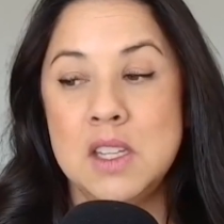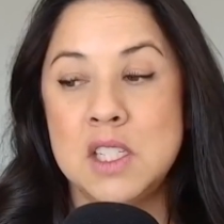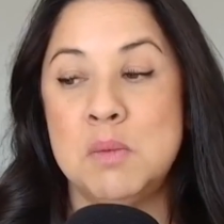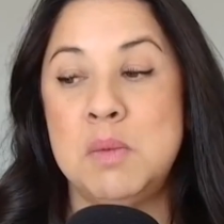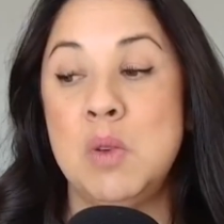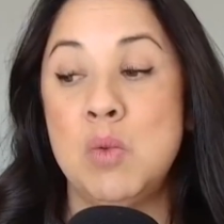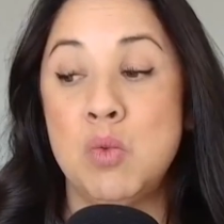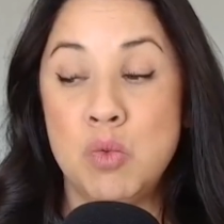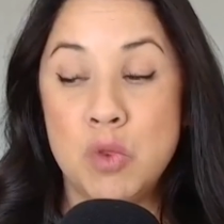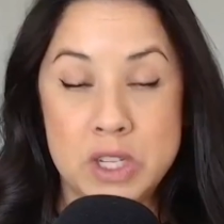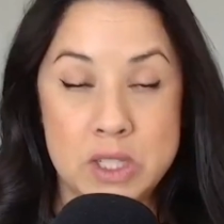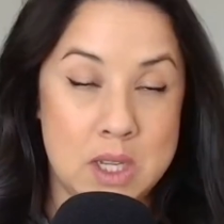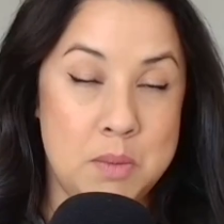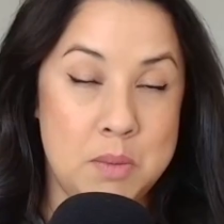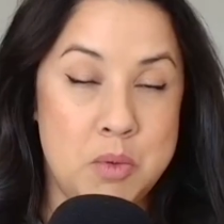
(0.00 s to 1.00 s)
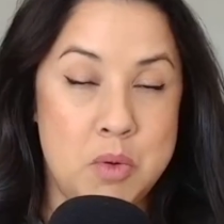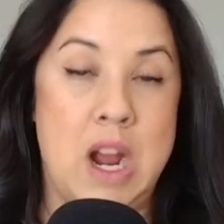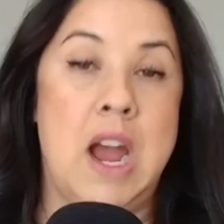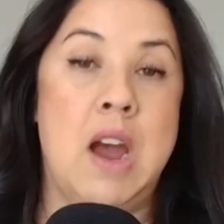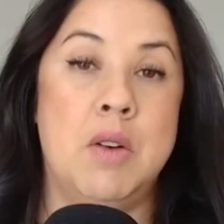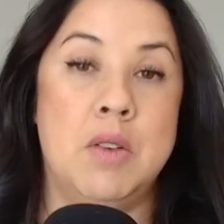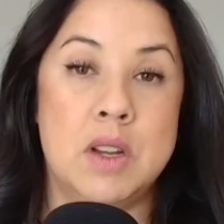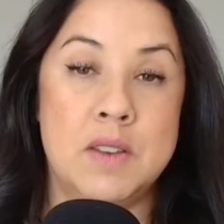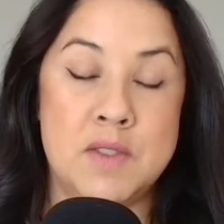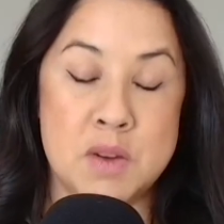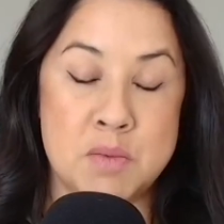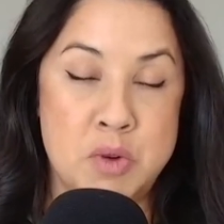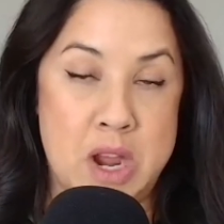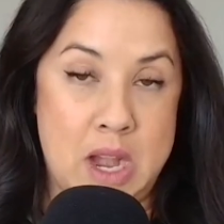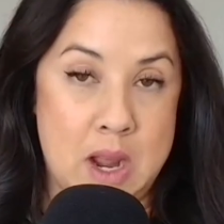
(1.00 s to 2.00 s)
to be really proud of the
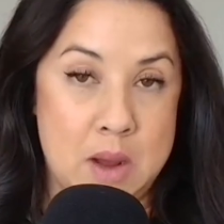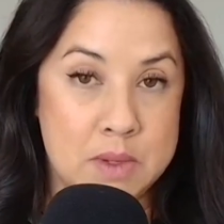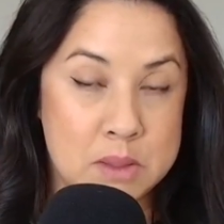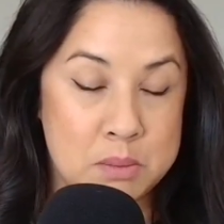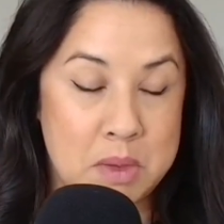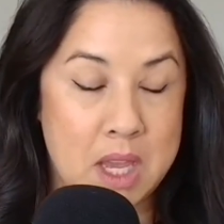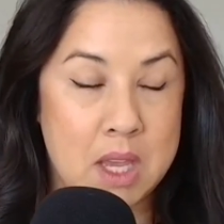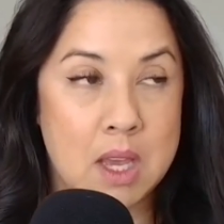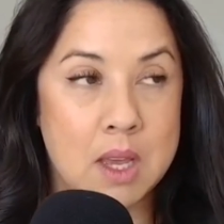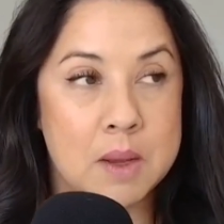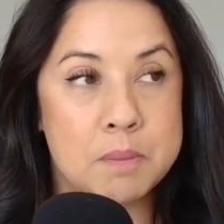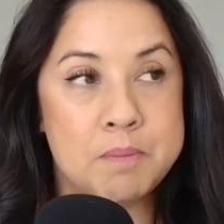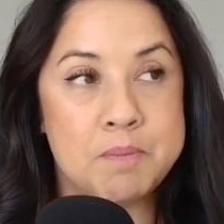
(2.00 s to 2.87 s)
bread I was making.